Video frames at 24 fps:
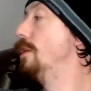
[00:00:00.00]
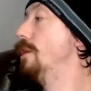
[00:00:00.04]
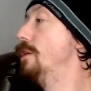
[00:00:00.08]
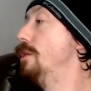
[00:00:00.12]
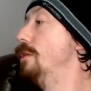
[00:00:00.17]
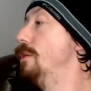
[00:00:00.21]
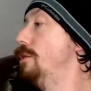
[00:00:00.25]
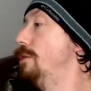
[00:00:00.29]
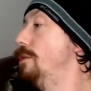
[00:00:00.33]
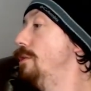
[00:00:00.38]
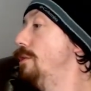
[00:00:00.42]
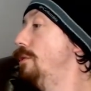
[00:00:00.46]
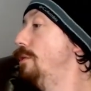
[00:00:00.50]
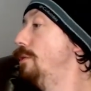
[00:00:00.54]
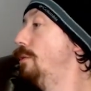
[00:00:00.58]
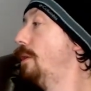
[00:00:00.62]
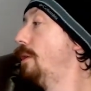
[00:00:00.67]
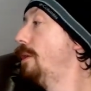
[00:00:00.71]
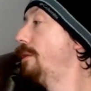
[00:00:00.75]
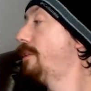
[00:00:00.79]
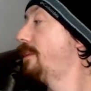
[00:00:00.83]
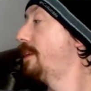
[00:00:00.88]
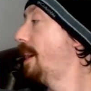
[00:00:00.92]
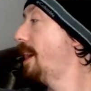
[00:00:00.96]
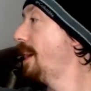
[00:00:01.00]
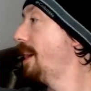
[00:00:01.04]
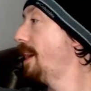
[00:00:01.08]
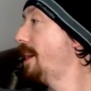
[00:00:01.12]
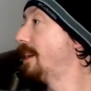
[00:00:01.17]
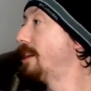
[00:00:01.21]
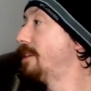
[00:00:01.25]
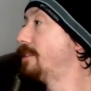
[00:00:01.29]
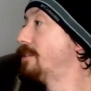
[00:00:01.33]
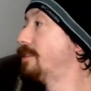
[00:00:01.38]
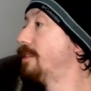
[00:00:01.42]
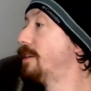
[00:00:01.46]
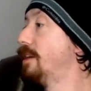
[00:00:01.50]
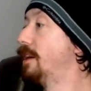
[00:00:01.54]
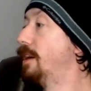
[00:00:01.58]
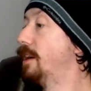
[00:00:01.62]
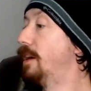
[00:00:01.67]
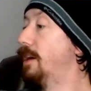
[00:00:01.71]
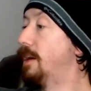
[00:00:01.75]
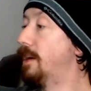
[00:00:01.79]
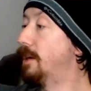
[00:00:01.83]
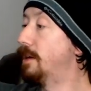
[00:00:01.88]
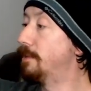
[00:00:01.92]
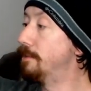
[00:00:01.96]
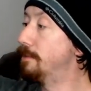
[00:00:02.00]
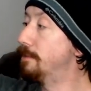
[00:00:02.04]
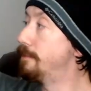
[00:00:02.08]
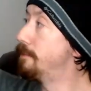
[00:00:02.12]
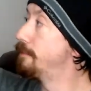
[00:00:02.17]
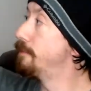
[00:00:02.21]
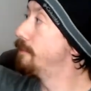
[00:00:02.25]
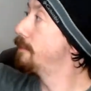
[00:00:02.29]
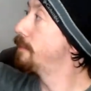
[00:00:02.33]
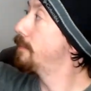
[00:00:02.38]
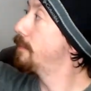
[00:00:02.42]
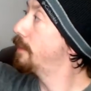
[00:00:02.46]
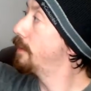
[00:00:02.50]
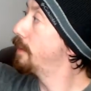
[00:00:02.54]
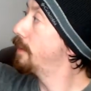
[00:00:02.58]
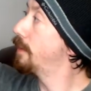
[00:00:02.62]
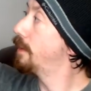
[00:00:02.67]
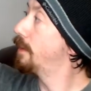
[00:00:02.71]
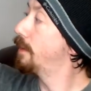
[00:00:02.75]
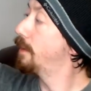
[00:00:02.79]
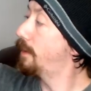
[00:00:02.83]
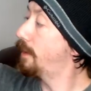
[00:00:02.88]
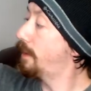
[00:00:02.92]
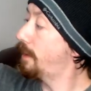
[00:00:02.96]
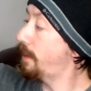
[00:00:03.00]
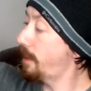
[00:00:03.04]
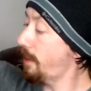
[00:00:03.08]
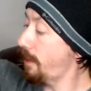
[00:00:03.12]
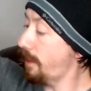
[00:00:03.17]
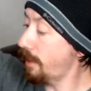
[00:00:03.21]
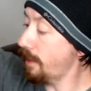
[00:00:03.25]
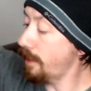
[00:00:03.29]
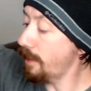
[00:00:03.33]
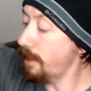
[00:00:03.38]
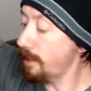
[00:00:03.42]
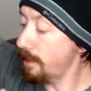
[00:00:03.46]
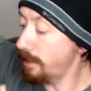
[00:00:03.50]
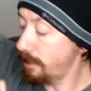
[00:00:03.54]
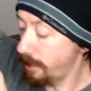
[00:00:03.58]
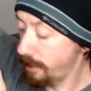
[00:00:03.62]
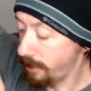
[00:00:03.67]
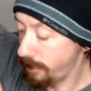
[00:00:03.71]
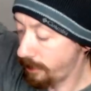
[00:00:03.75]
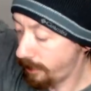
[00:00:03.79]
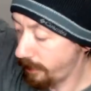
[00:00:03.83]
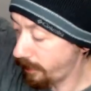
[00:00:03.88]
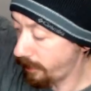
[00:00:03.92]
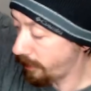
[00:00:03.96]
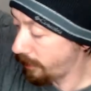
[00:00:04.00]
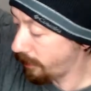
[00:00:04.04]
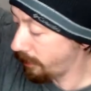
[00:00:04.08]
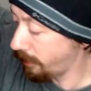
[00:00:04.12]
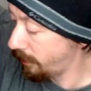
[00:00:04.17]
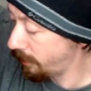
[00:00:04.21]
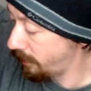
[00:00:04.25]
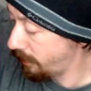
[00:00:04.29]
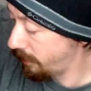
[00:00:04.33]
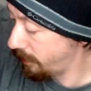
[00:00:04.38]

new with tags. Um, and they're